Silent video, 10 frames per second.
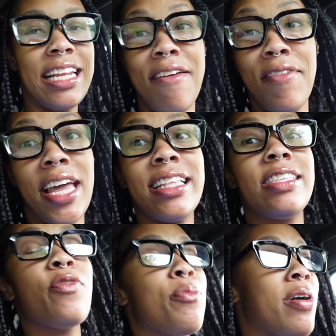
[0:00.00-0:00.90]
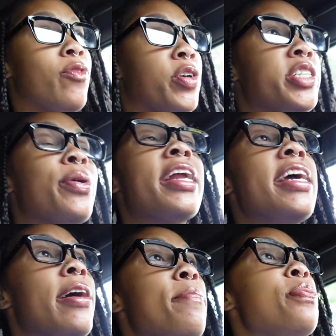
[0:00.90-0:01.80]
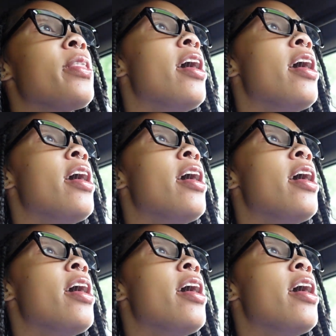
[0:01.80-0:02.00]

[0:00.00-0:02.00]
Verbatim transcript: in advance for my voice right now.